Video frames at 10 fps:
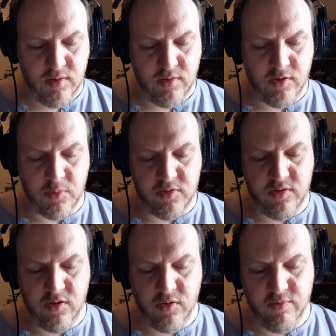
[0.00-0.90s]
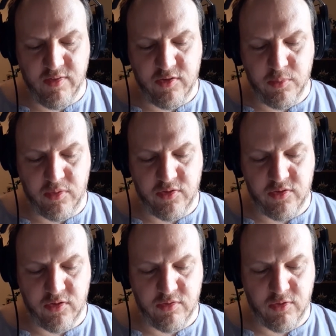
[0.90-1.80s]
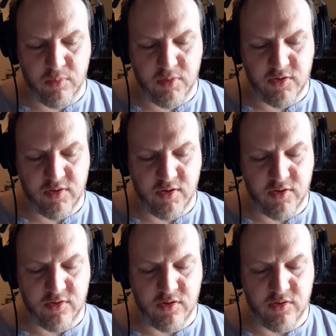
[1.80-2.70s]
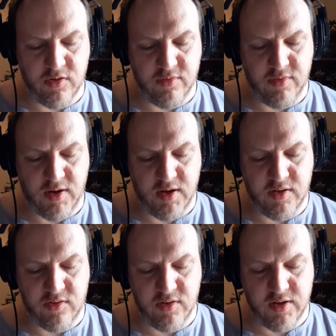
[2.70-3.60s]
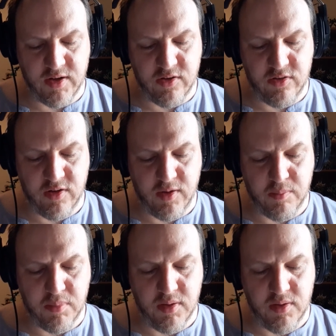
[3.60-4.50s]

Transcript: There was no visible servomusculature to define its naked shape.